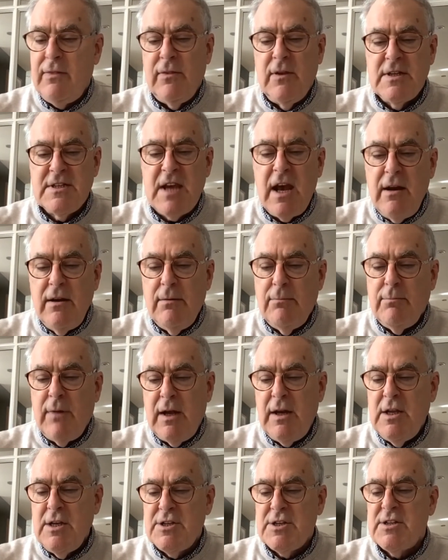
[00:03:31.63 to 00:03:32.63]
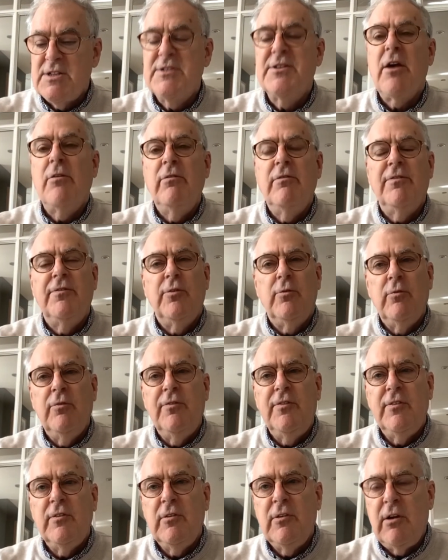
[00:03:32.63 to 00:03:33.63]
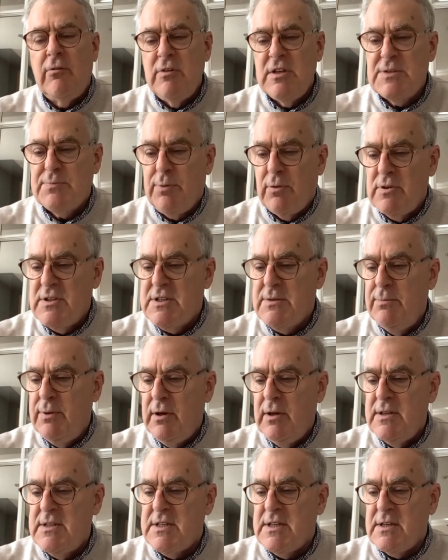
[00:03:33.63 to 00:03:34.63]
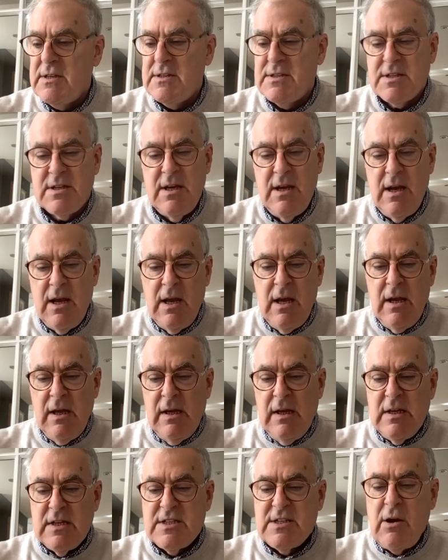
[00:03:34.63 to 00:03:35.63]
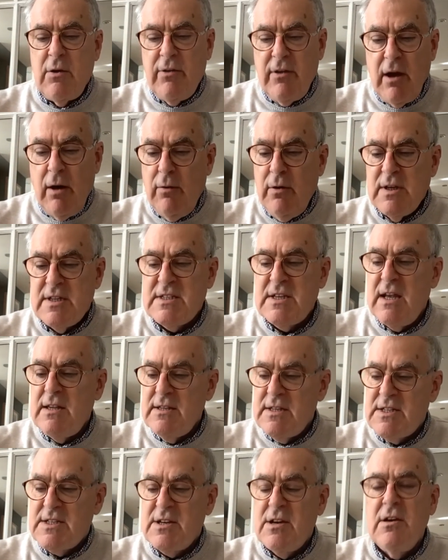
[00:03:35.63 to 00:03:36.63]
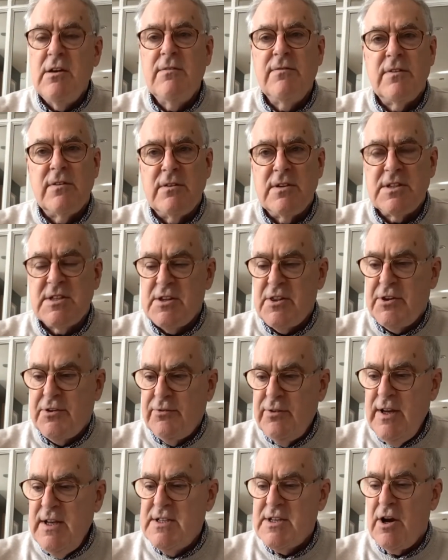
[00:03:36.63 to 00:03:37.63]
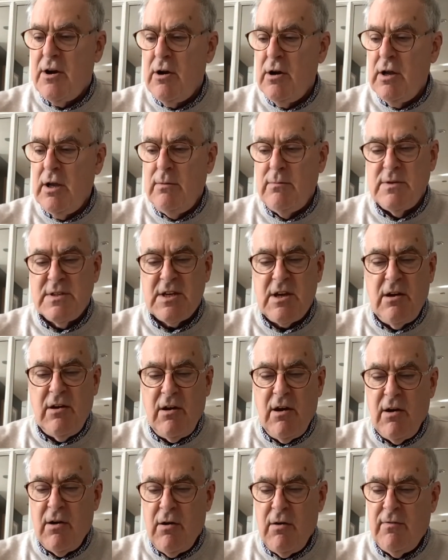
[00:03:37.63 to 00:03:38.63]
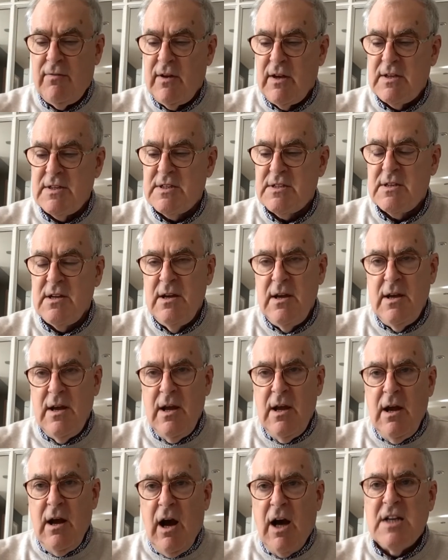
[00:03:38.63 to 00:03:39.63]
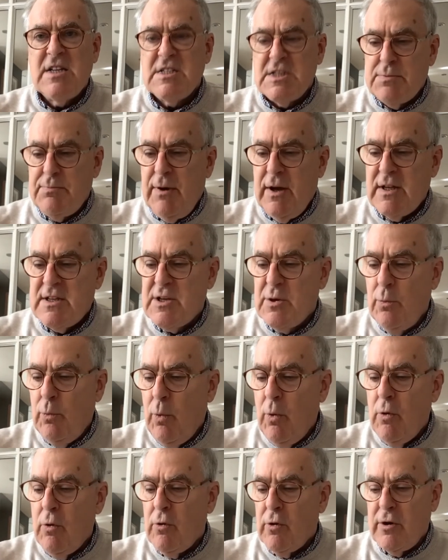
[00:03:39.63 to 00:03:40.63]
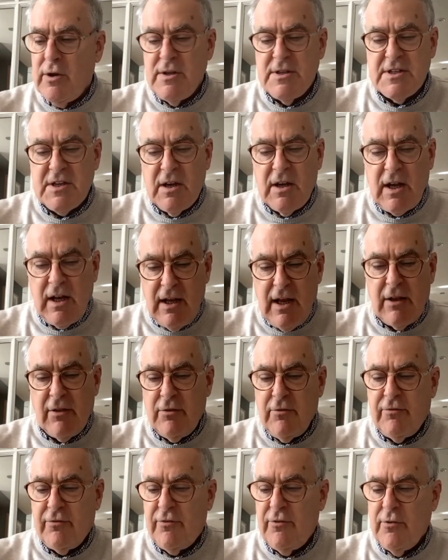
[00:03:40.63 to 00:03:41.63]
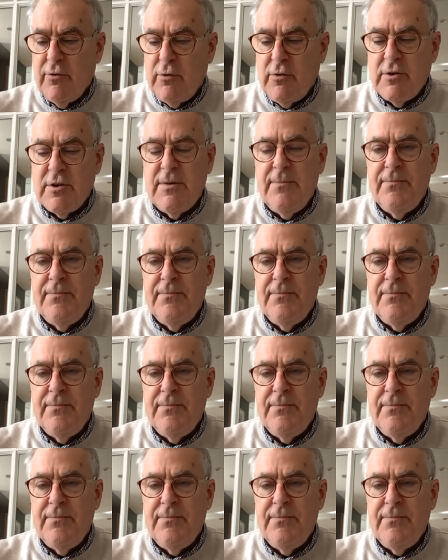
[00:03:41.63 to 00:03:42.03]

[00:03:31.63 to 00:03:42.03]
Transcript: The tenant managers don't fulfill their responsibilities. So the owner sends servants three times at harvest, I suspect to warn and to collect the fruit.